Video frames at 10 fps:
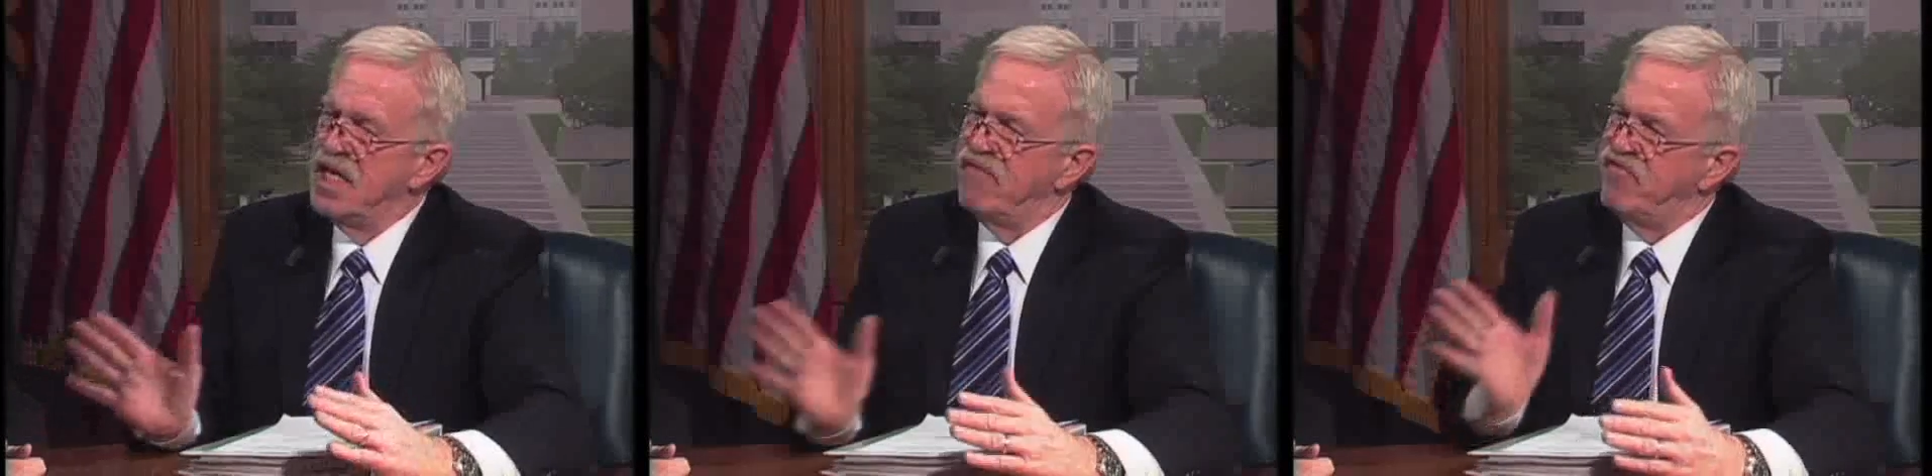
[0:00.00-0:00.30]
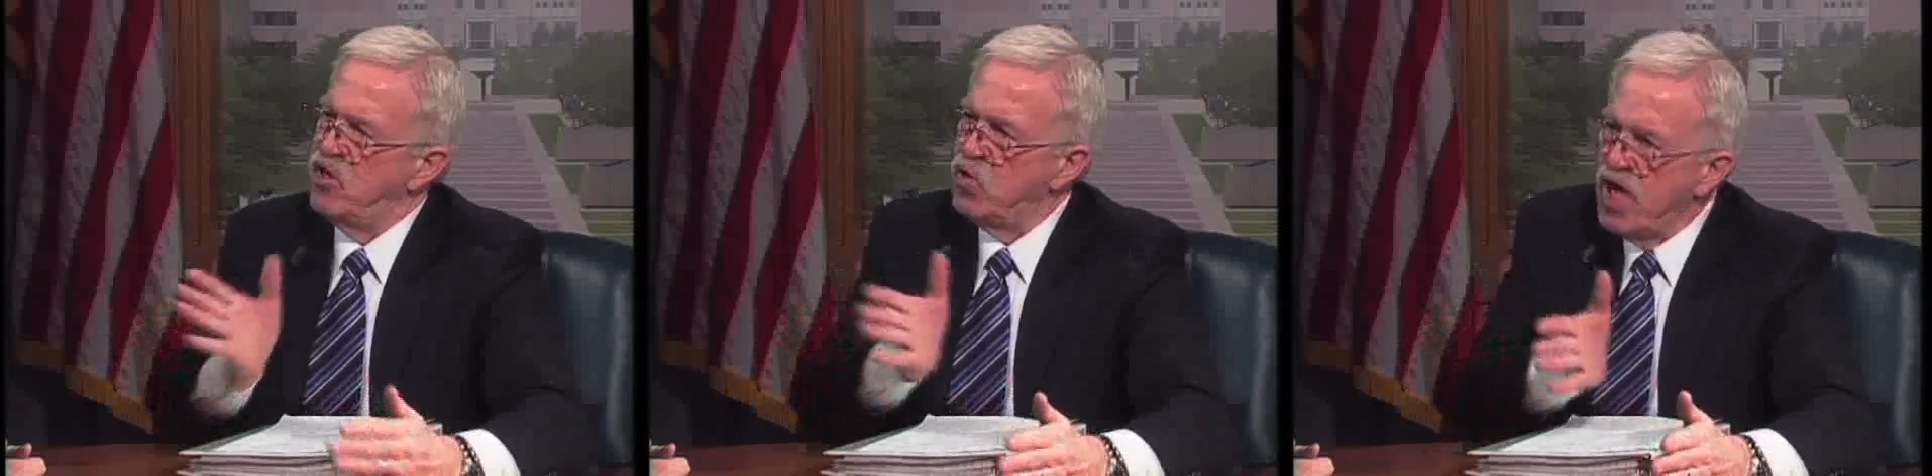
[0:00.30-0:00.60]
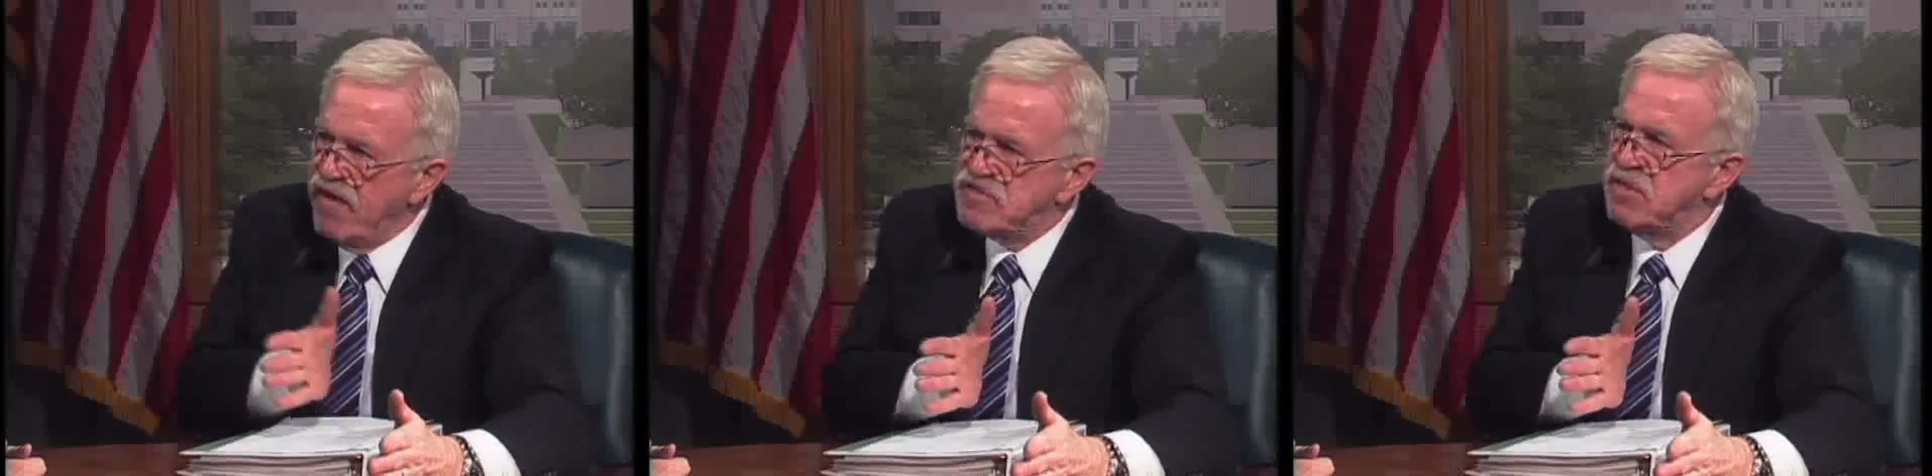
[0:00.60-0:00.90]
If you don't
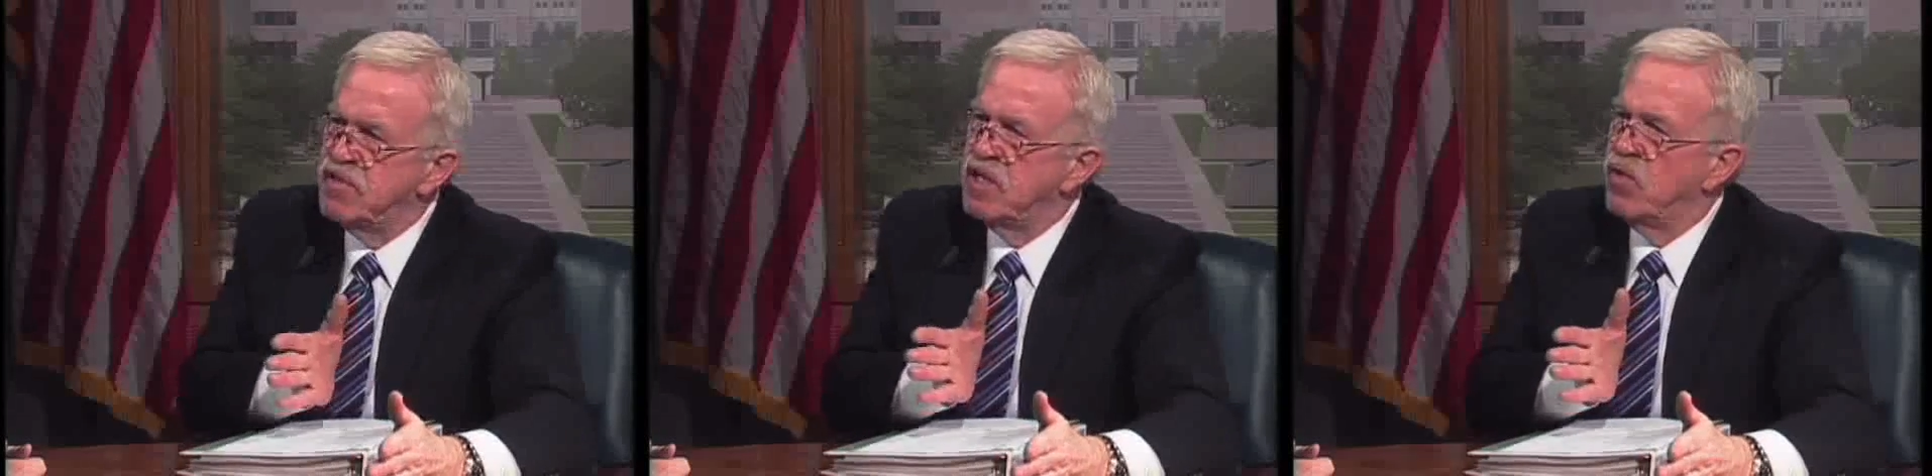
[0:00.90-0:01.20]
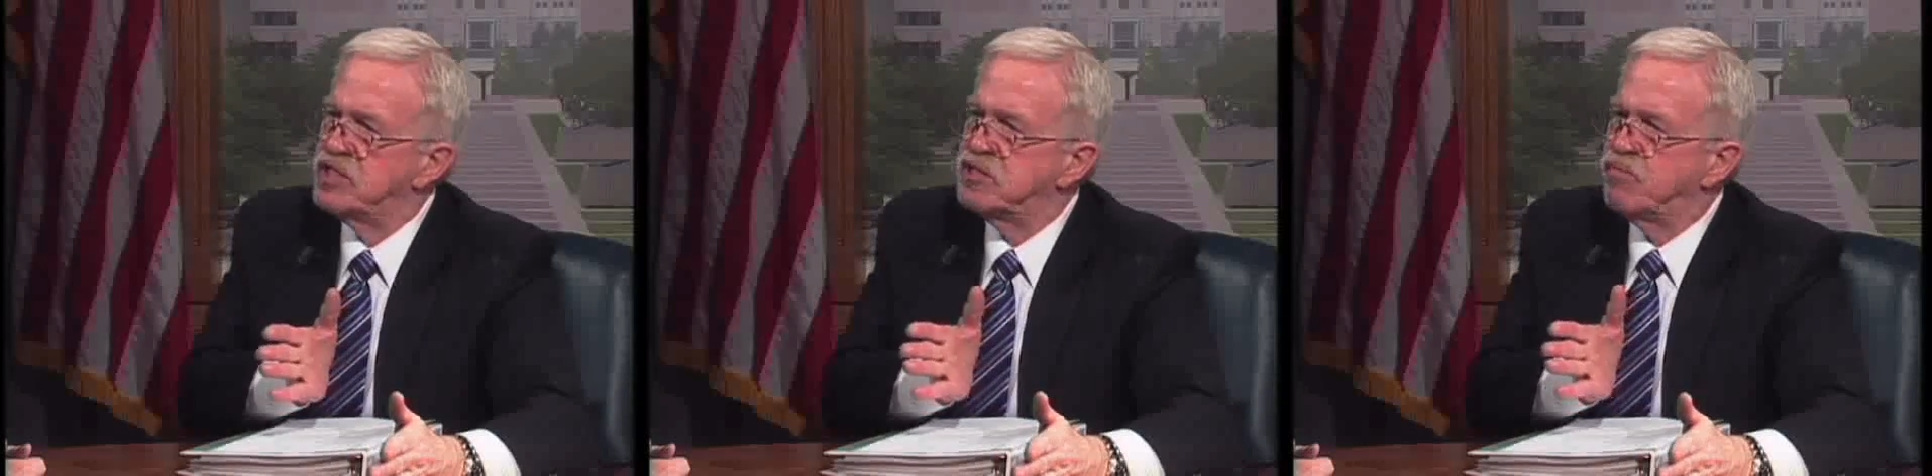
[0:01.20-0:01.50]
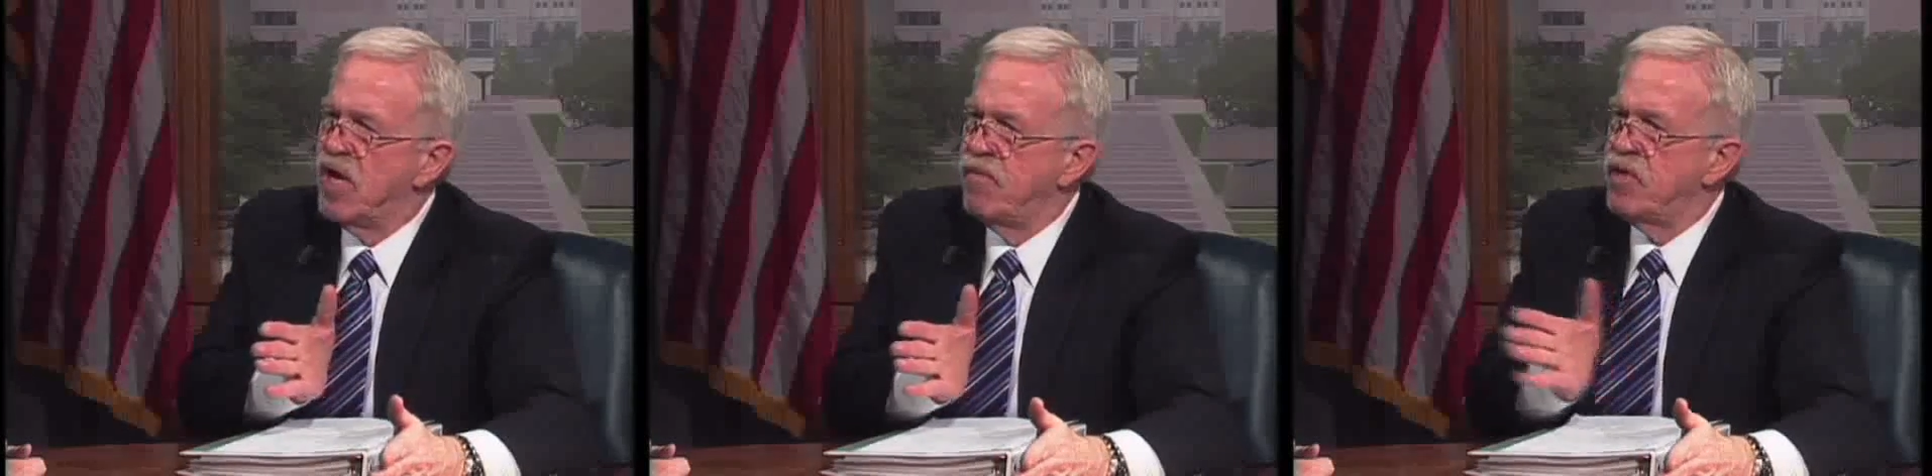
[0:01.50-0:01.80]
have somebody that wants the
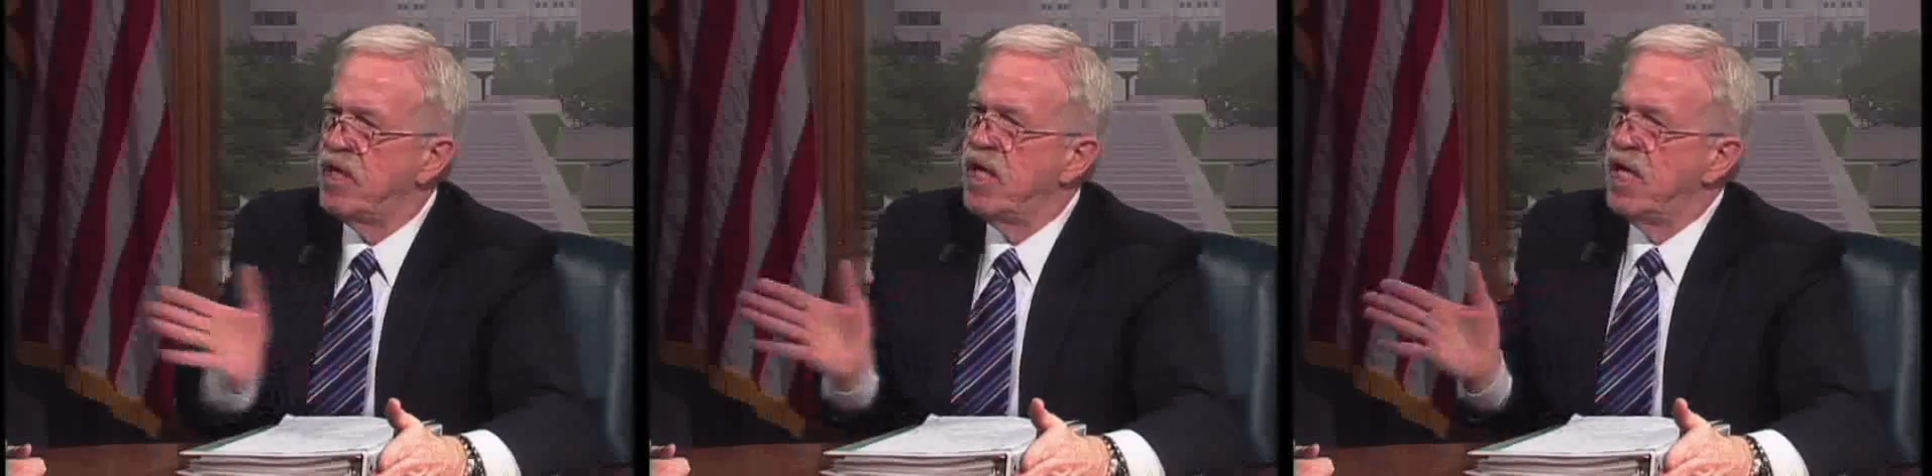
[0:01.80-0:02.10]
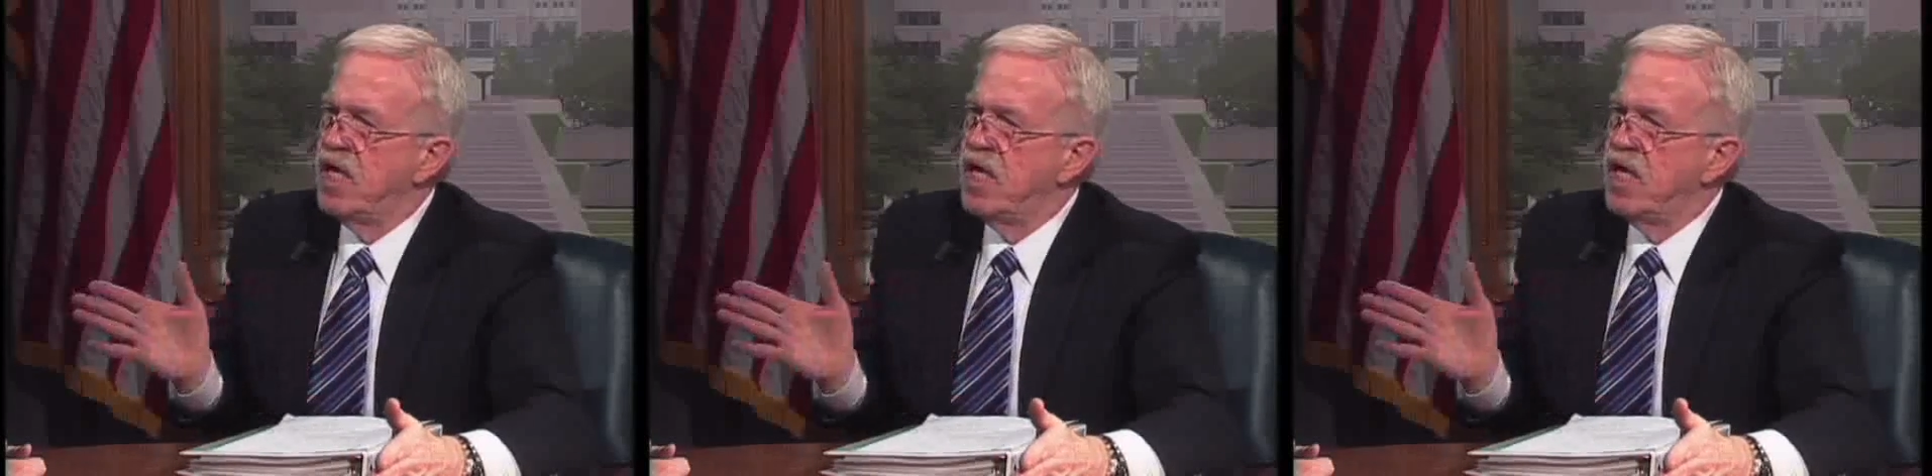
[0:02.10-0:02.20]
property